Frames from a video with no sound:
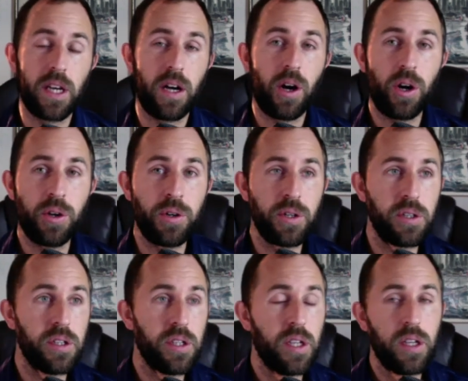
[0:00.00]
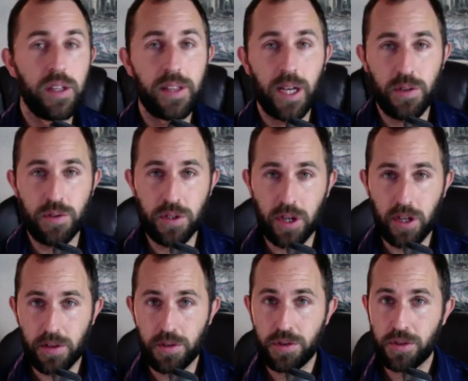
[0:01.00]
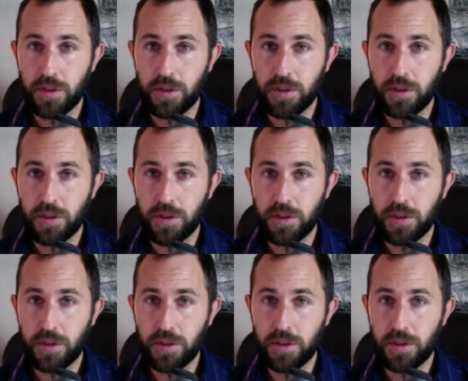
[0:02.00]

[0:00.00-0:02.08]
$100,000,